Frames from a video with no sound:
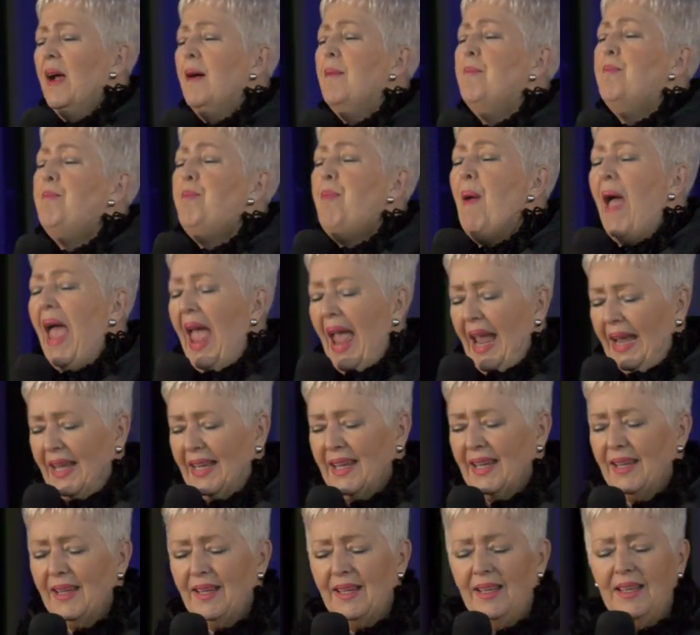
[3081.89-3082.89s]

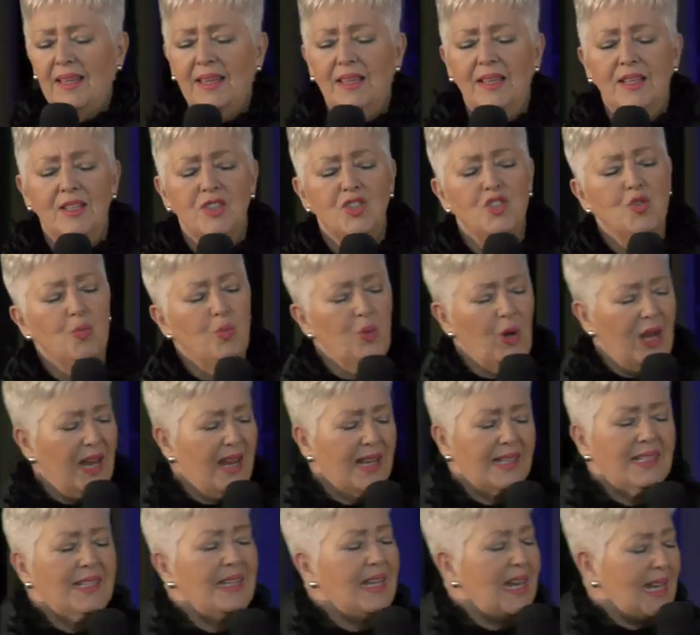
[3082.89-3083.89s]
back to
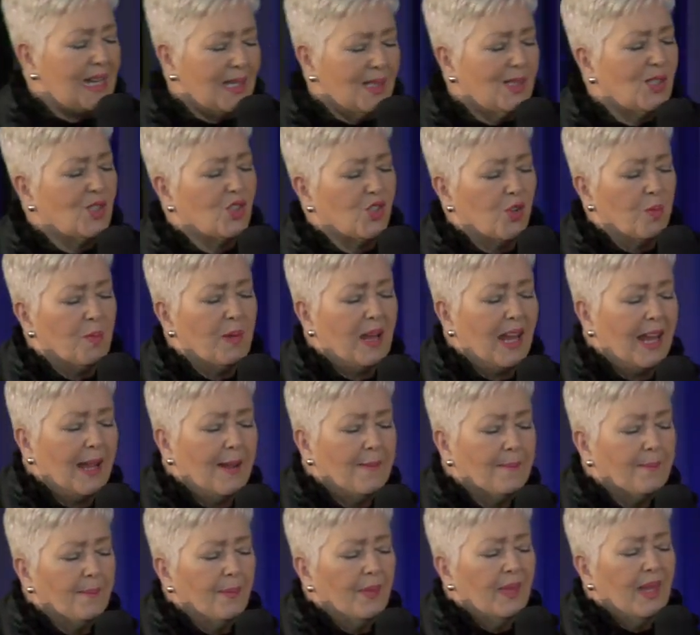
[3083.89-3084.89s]
where it needs to
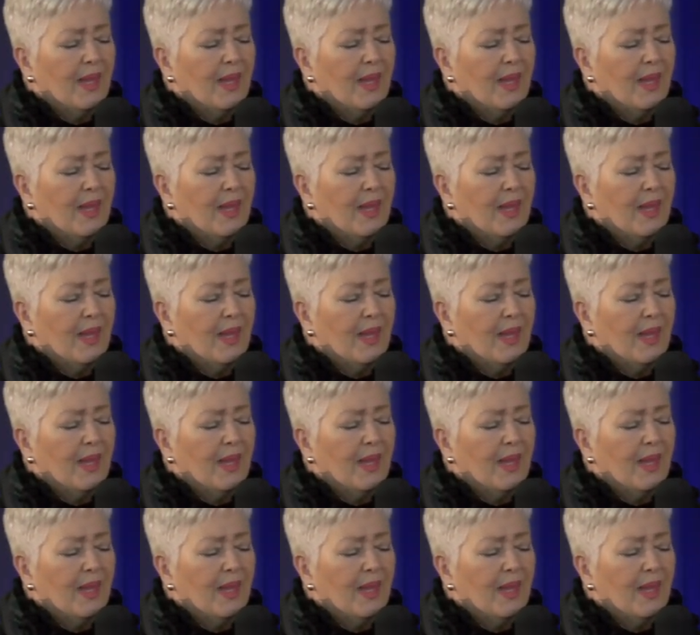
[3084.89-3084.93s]
be,